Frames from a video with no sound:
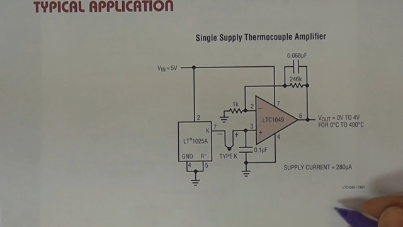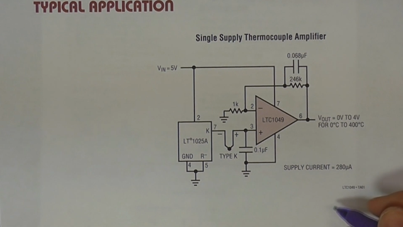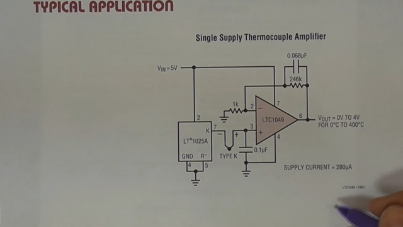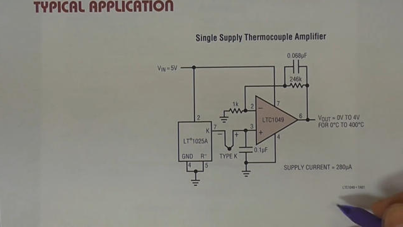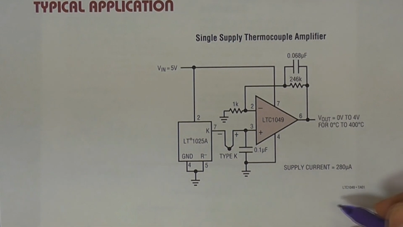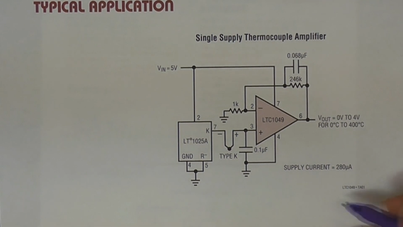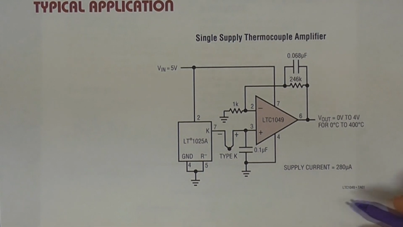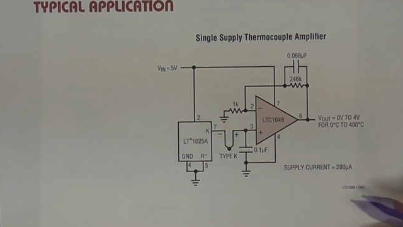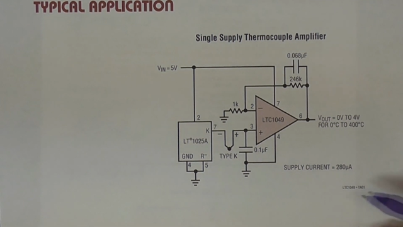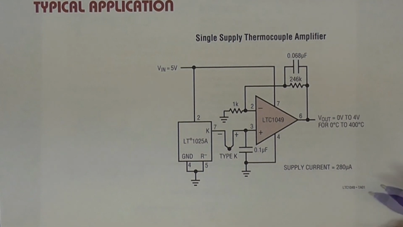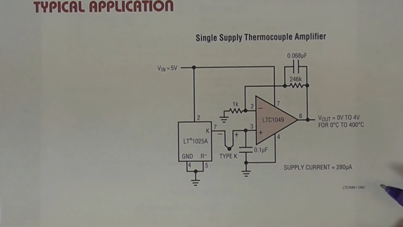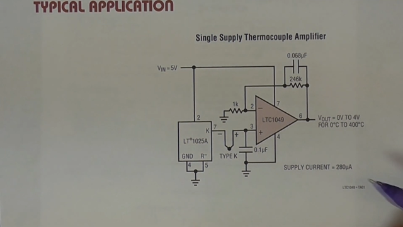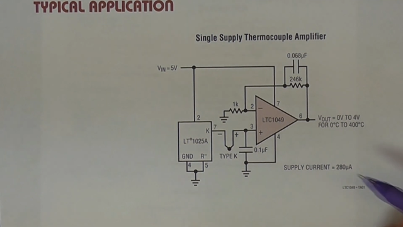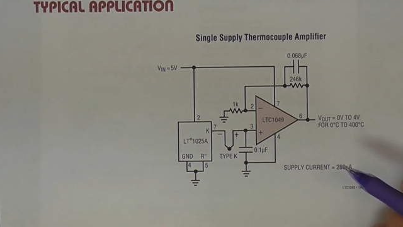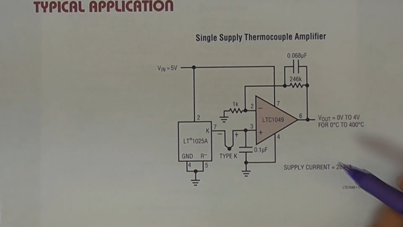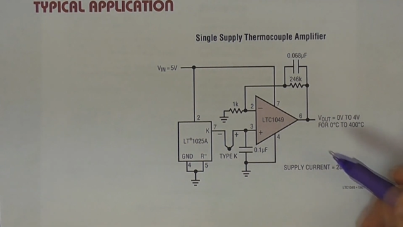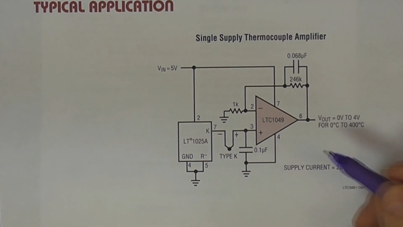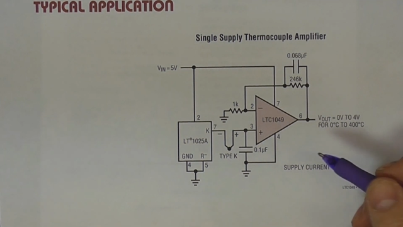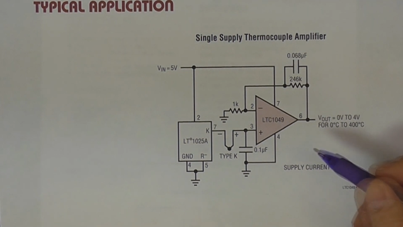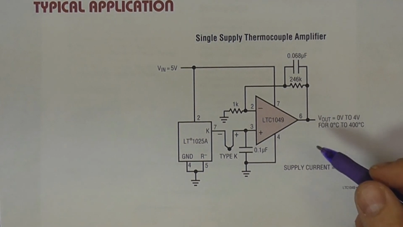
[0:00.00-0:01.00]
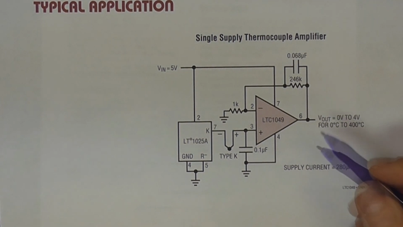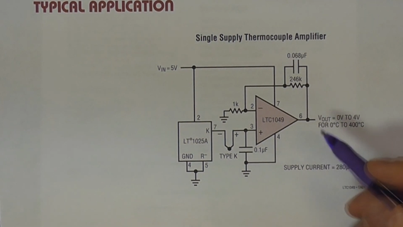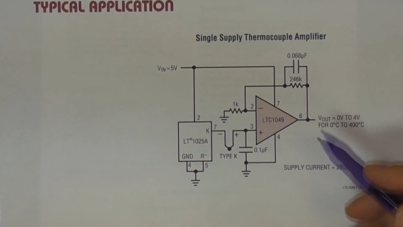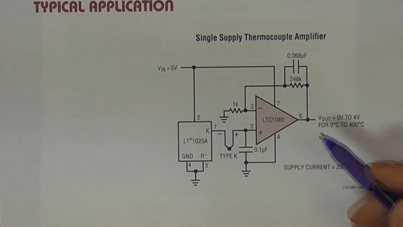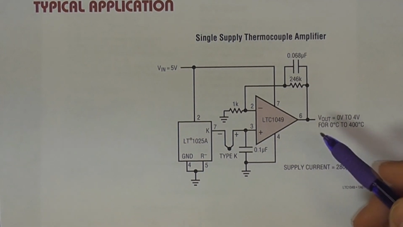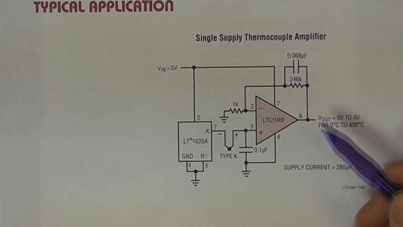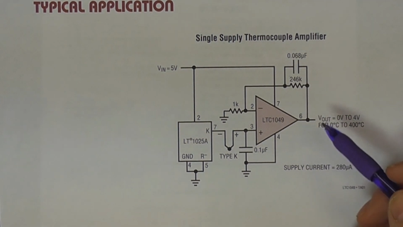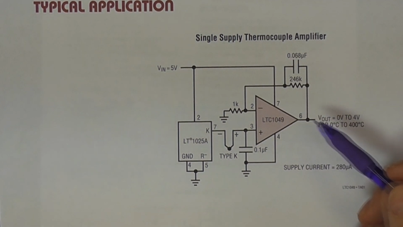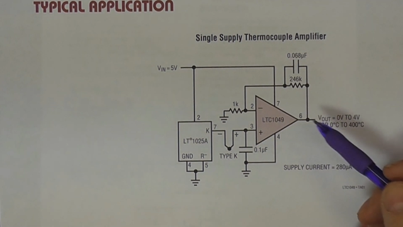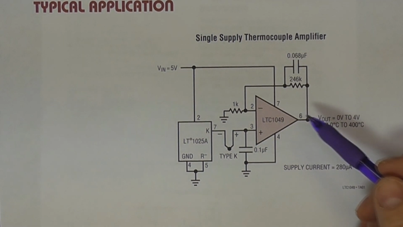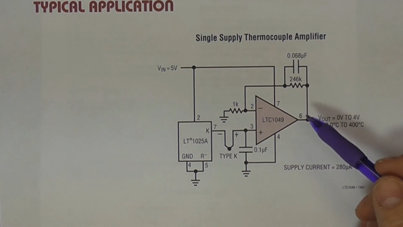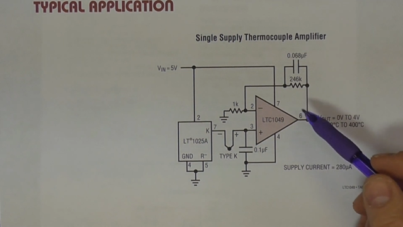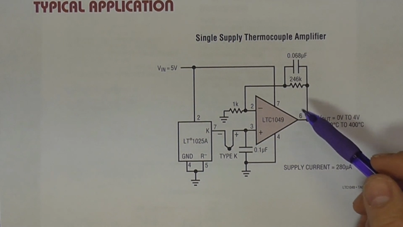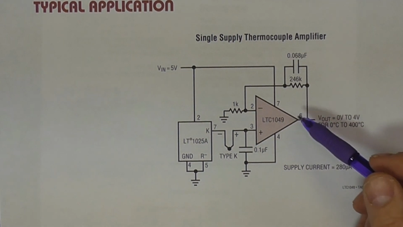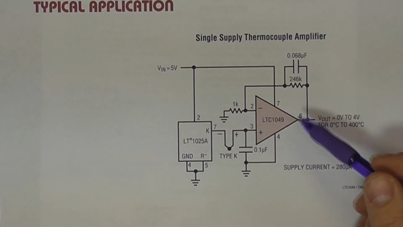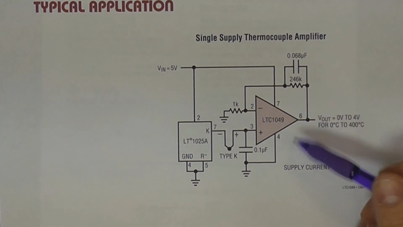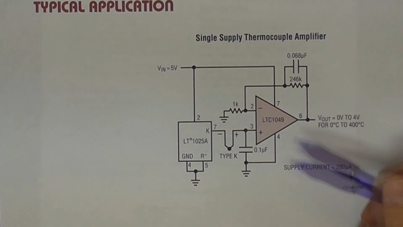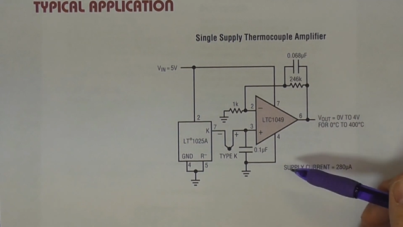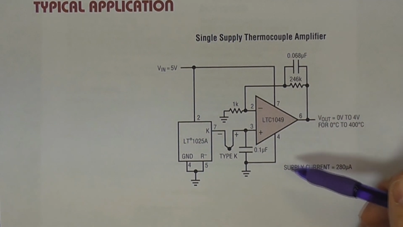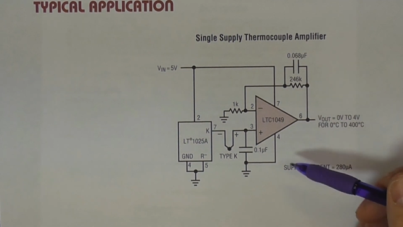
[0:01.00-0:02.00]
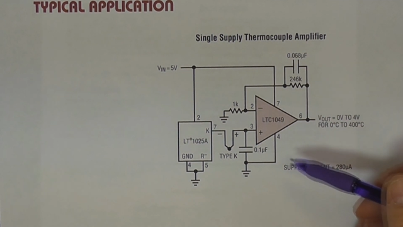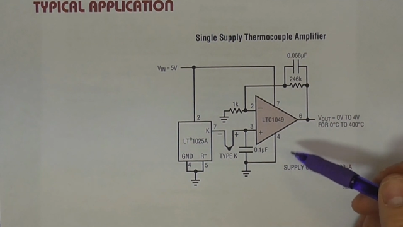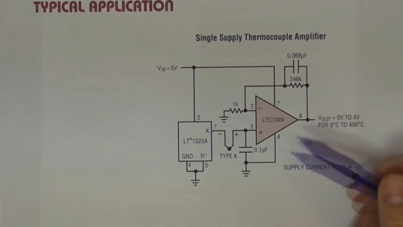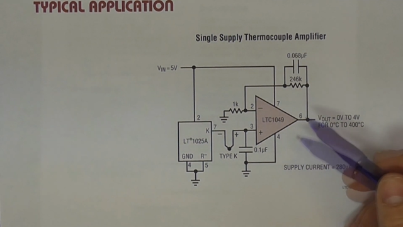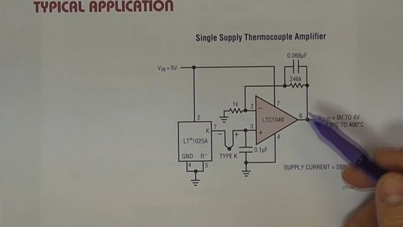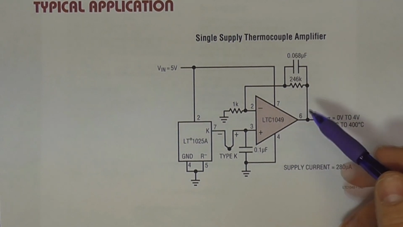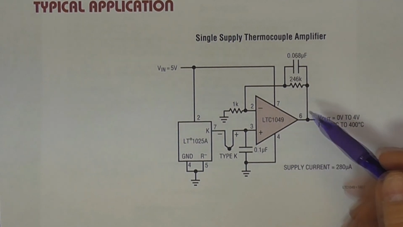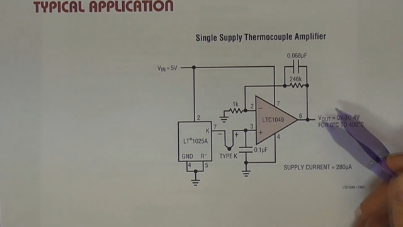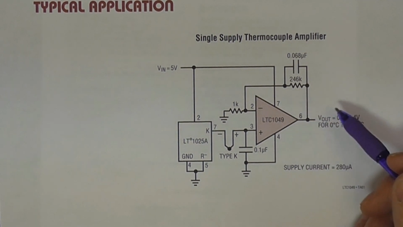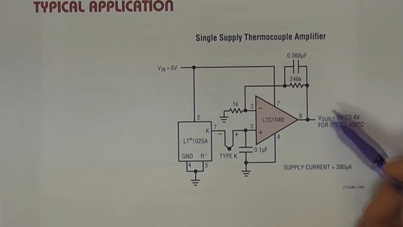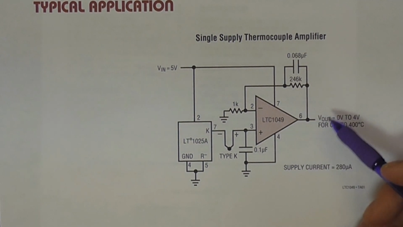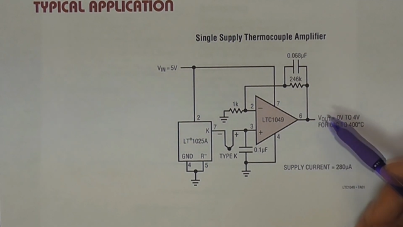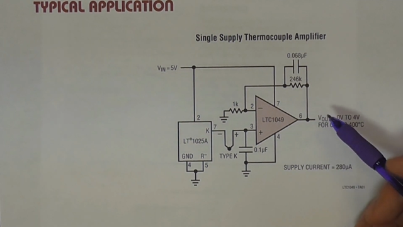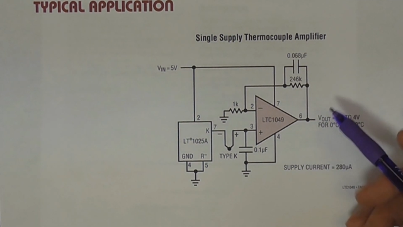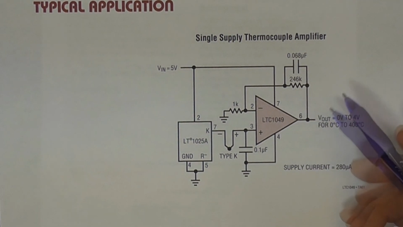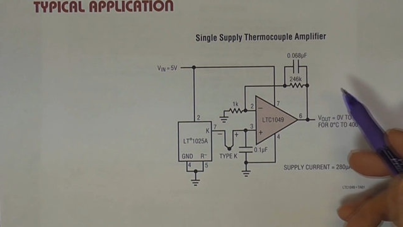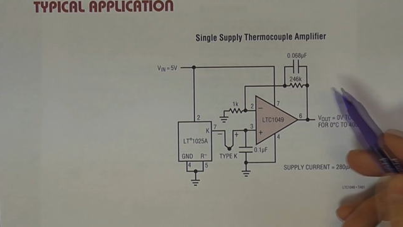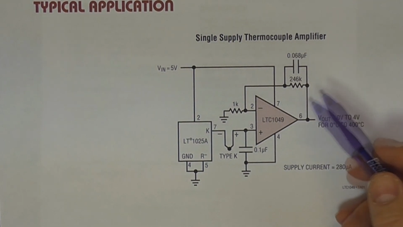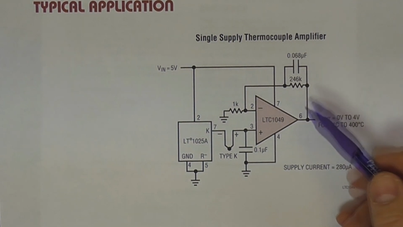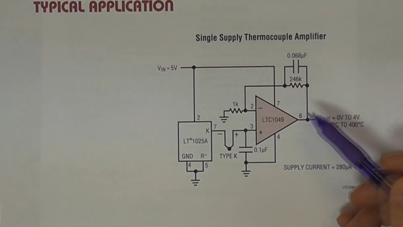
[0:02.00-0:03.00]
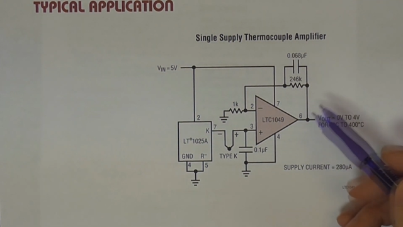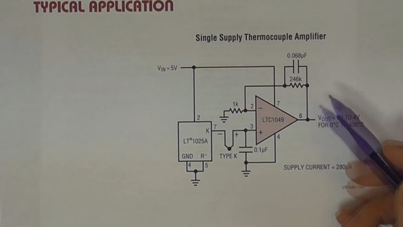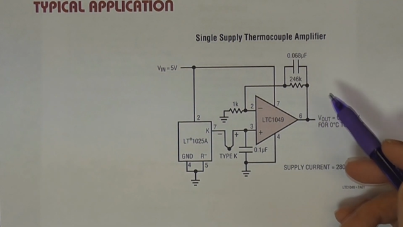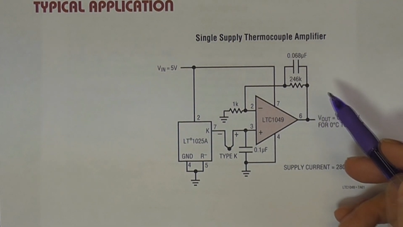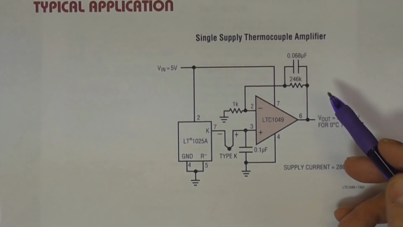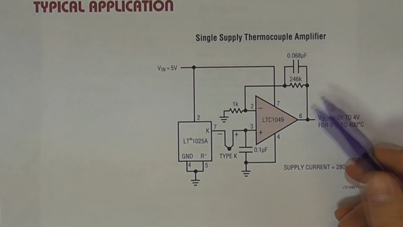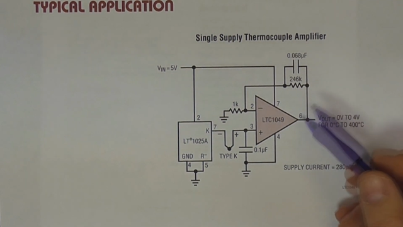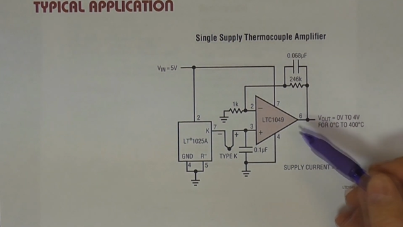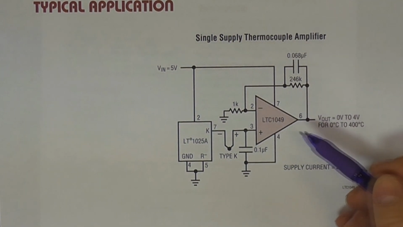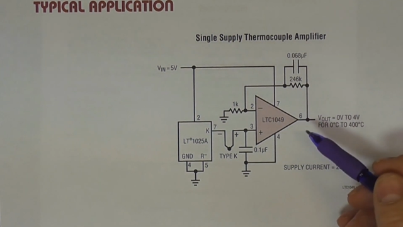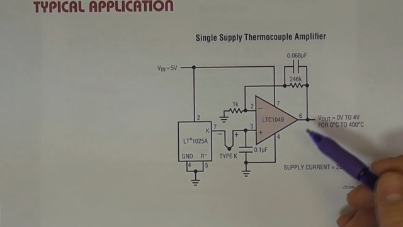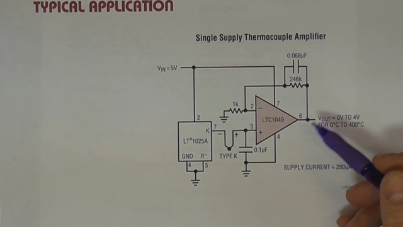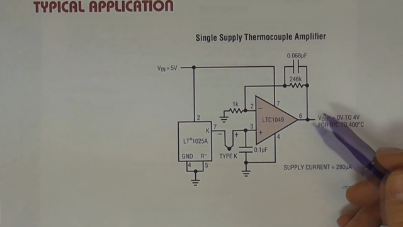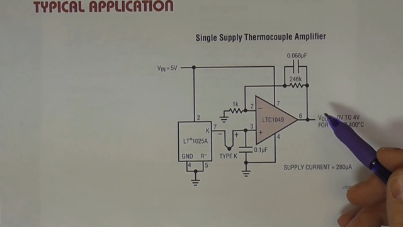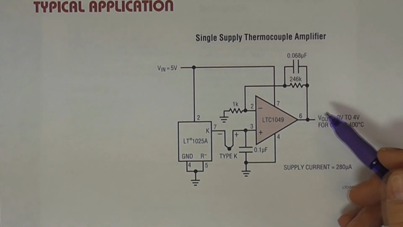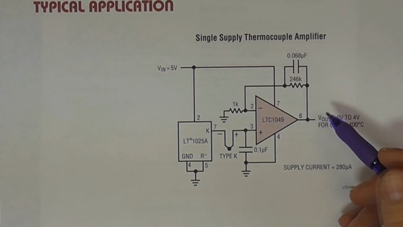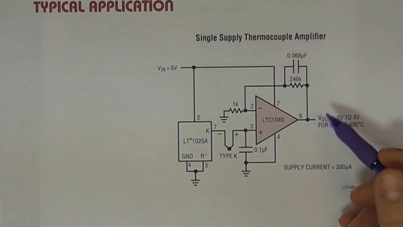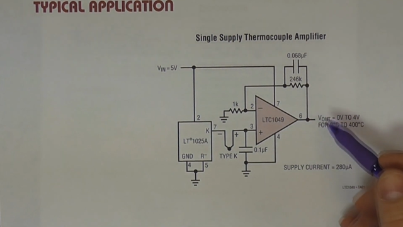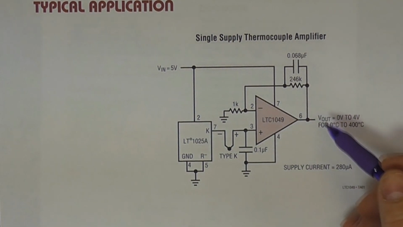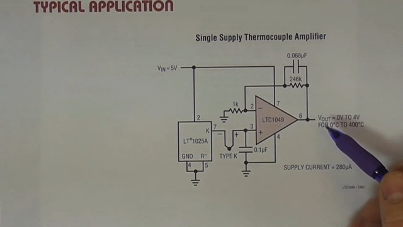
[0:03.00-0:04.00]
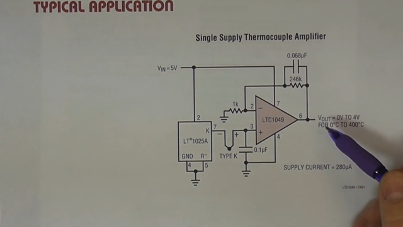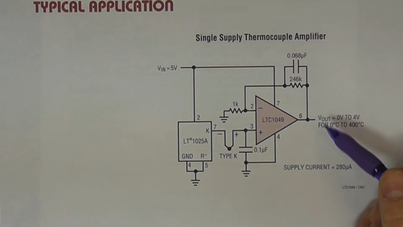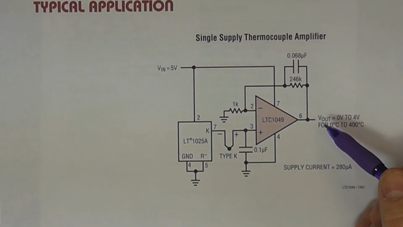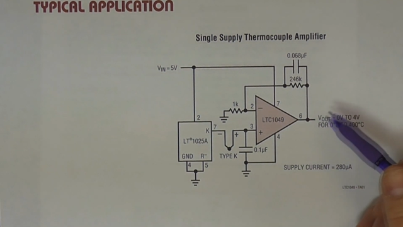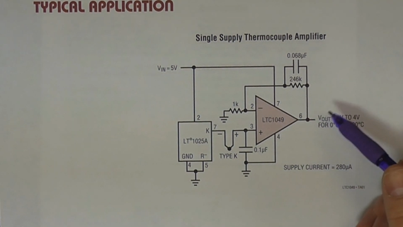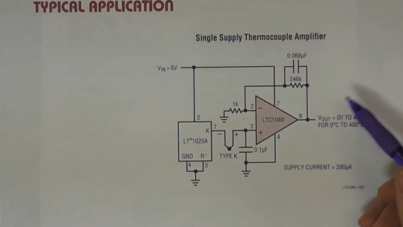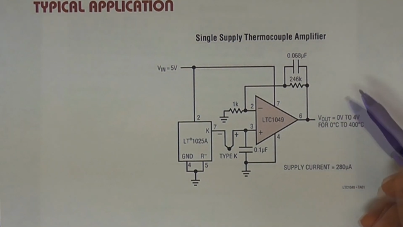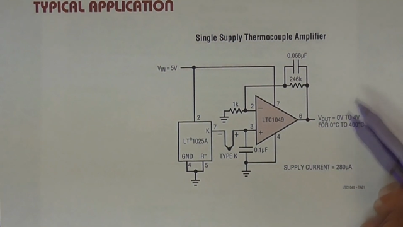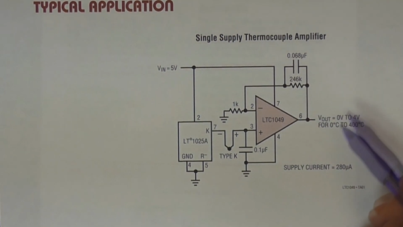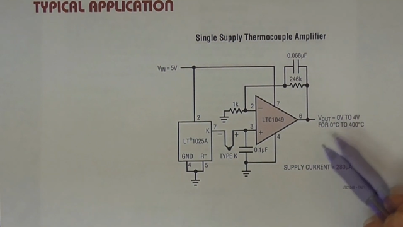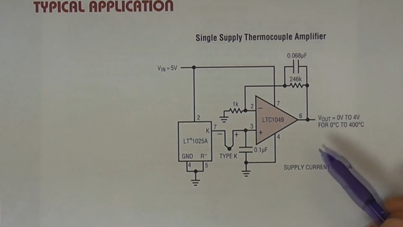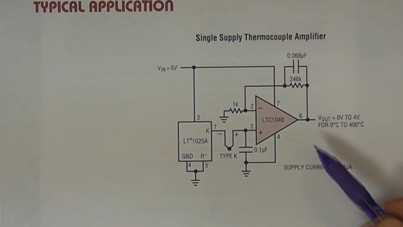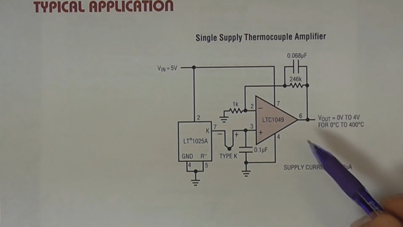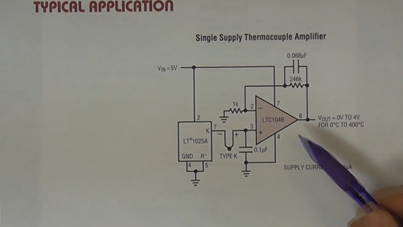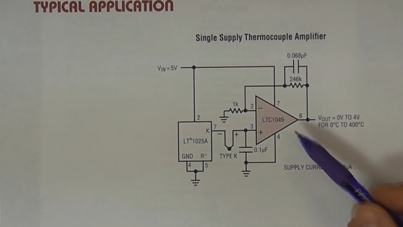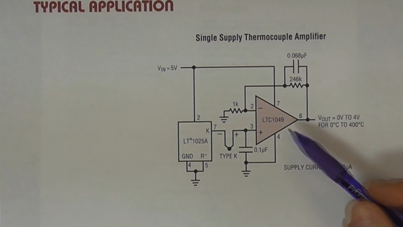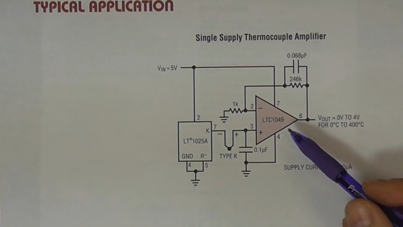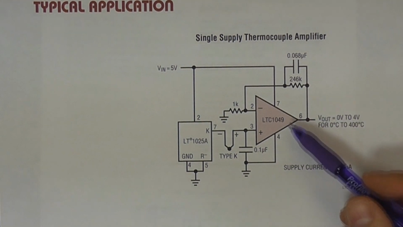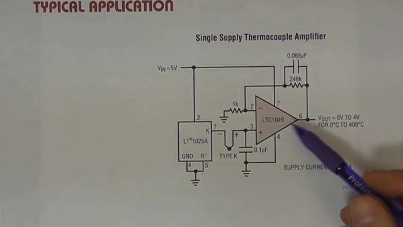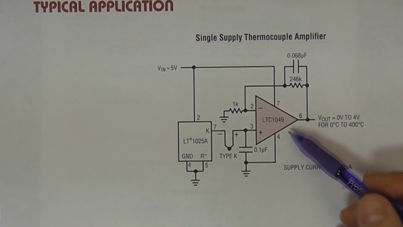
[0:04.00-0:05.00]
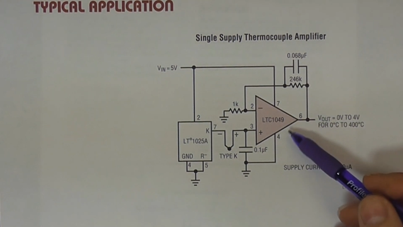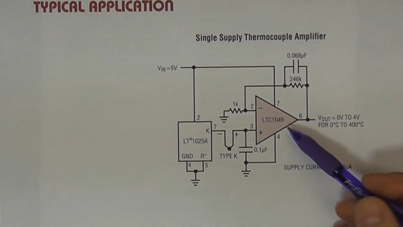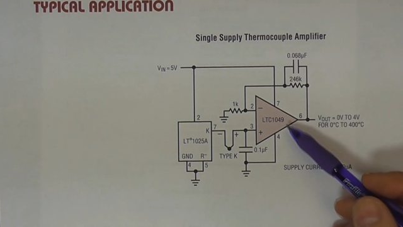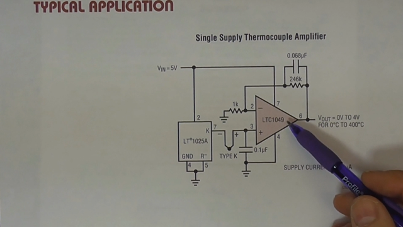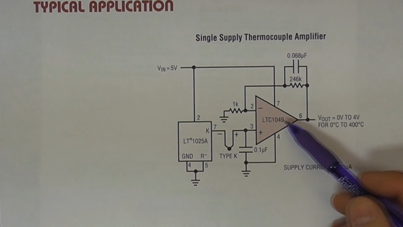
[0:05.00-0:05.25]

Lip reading: Nobody's mouth can be seen.